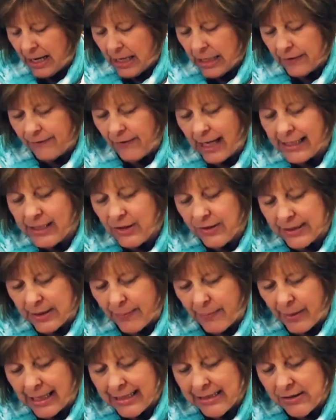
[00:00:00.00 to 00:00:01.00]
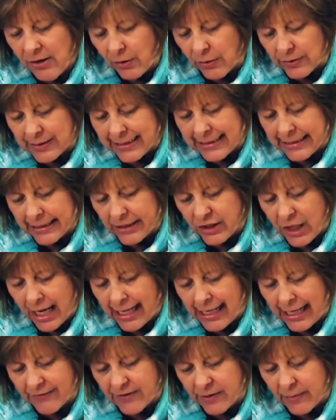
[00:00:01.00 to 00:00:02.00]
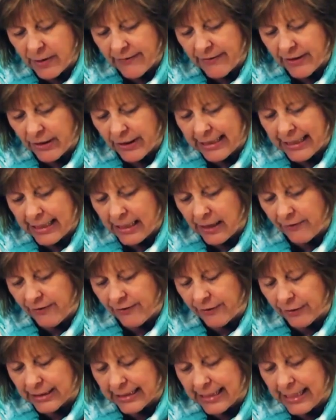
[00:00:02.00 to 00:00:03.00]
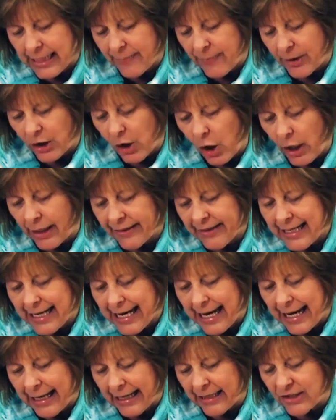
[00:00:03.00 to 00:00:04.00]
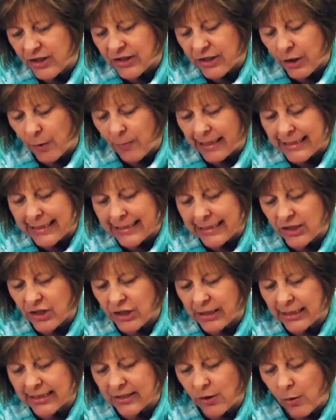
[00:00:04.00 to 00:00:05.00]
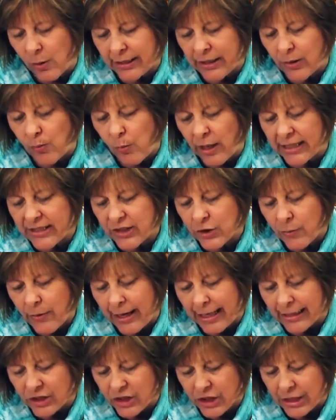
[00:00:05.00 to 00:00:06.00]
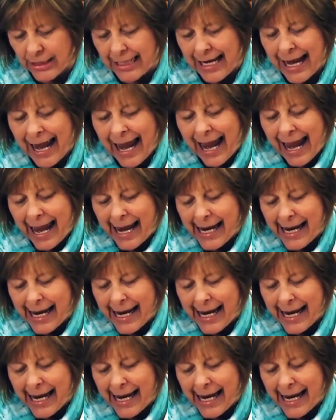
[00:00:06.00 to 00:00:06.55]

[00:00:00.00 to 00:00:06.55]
If I use a buttonhole stitch, I have to be very careful to keep it on the edge so my stitching is going in one direction,